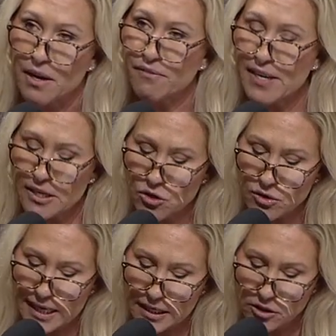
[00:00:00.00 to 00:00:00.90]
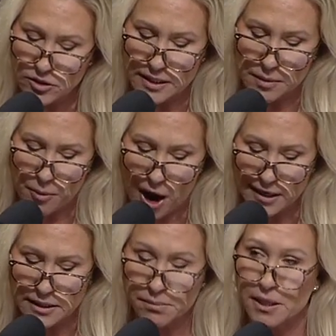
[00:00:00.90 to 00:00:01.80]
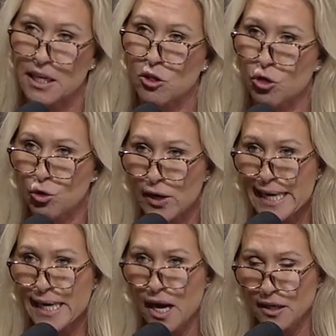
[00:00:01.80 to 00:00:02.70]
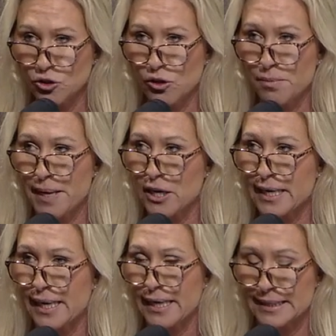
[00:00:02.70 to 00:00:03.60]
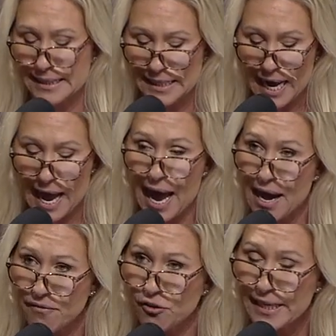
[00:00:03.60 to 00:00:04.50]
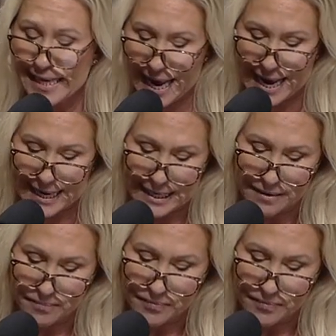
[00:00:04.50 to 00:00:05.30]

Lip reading: Fentanyl kills approximately 300 Americans every day.